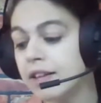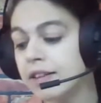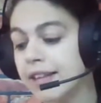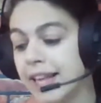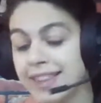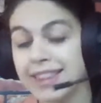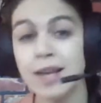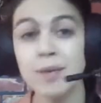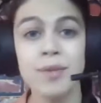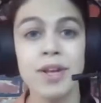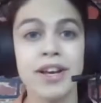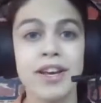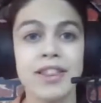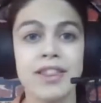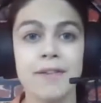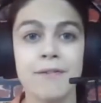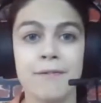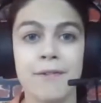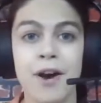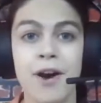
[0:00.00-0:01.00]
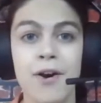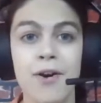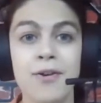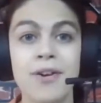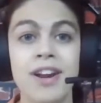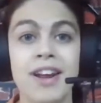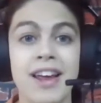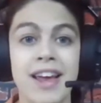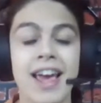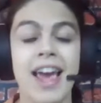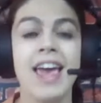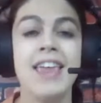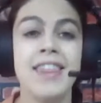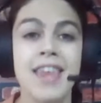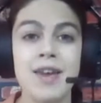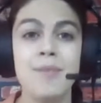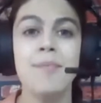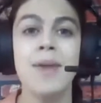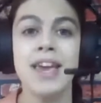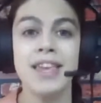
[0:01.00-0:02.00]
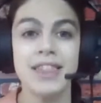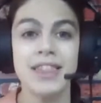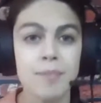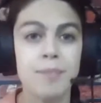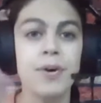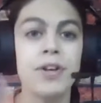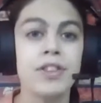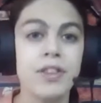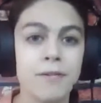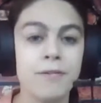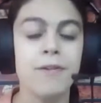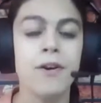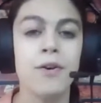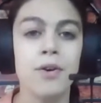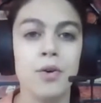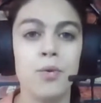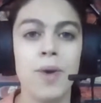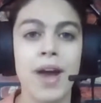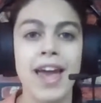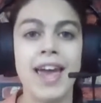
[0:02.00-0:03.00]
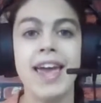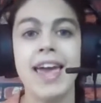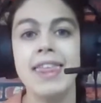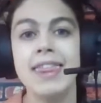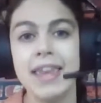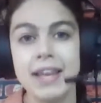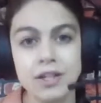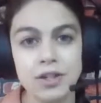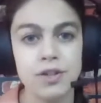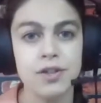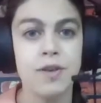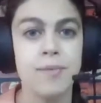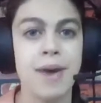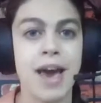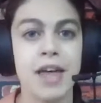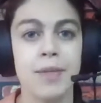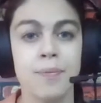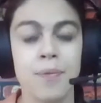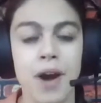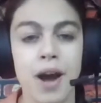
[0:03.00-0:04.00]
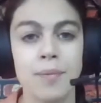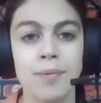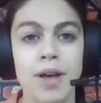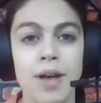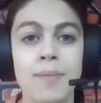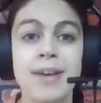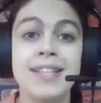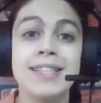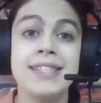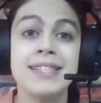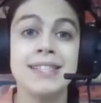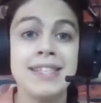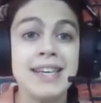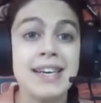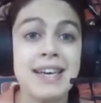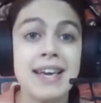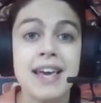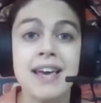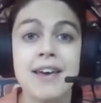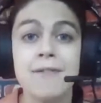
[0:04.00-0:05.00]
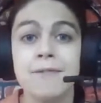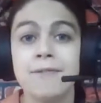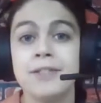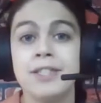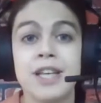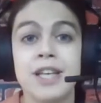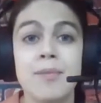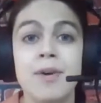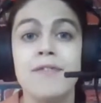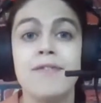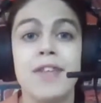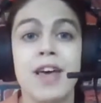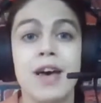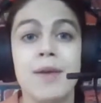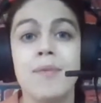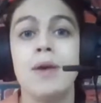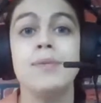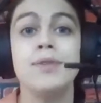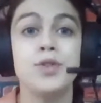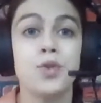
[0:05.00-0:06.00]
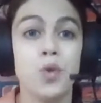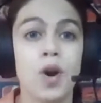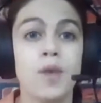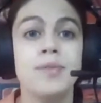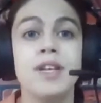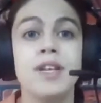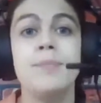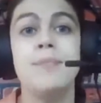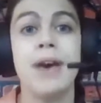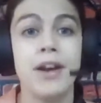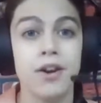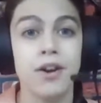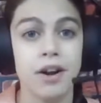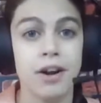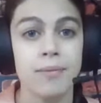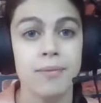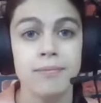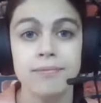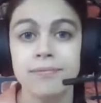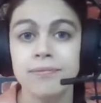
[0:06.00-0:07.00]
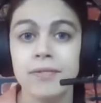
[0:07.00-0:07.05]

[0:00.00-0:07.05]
Let them look at the phone and then make them put the phone away and then do the math problem, and see if some of them absorbed it better